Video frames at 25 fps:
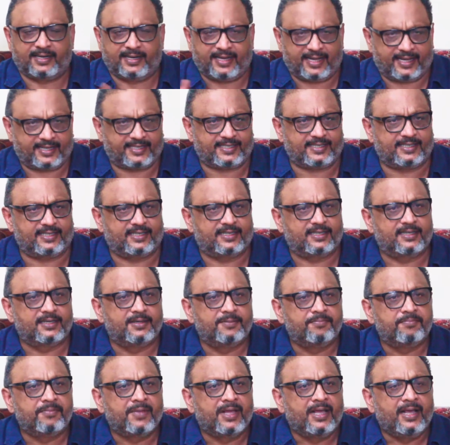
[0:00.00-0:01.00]
data.
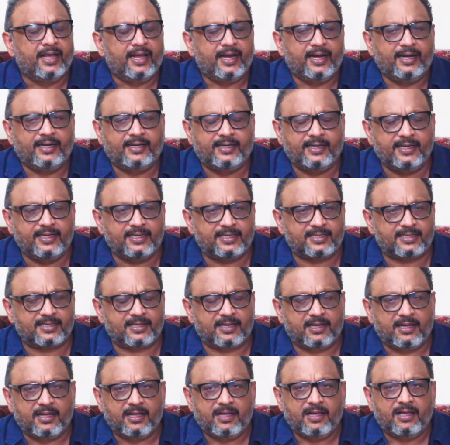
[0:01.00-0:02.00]
It is